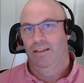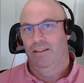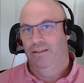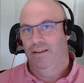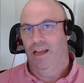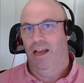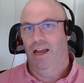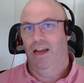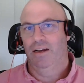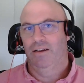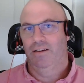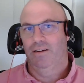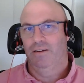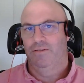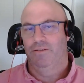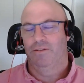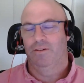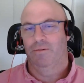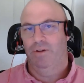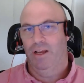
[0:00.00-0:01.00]

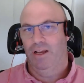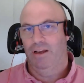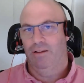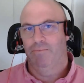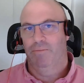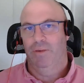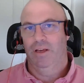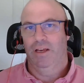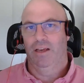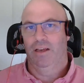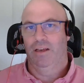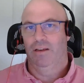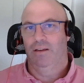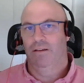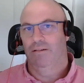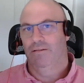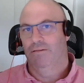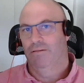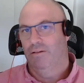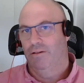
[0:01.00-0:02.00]
narratives around
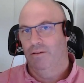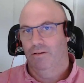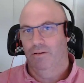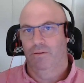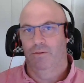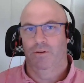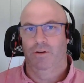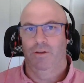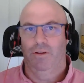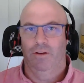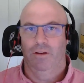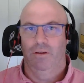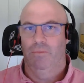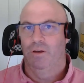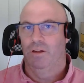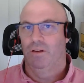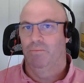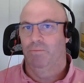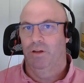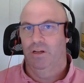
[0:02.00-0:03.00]
being good
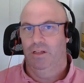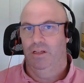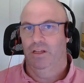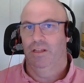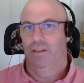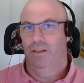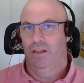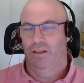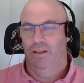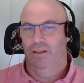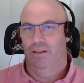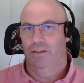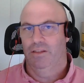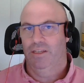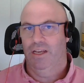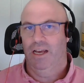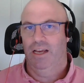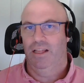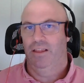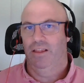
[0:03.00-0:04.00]
human, but the
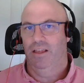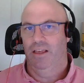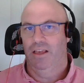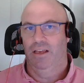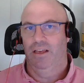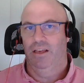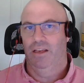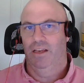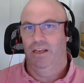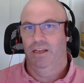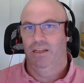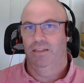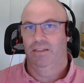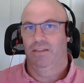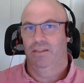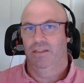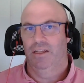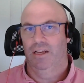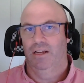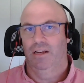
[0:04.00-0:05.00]
sad thing
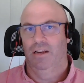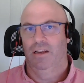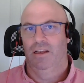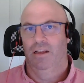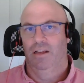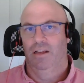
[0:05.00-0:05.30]
is that